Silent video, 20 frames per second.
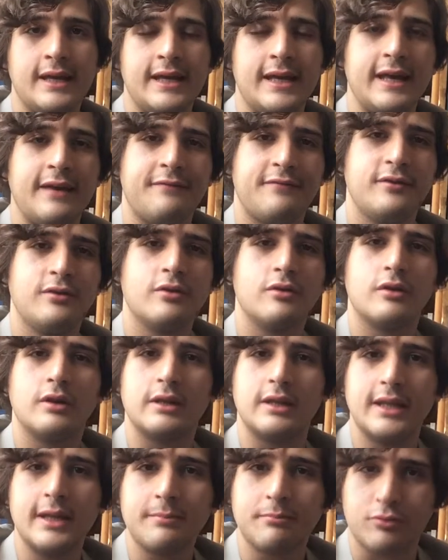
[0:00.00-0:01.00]
If you're a
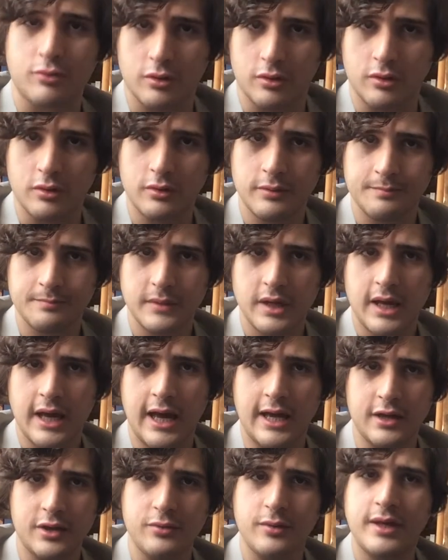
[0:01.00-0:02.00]
liberal
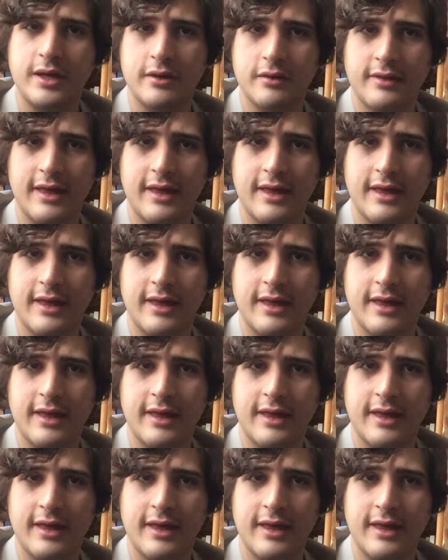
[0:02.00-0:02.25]
and you hear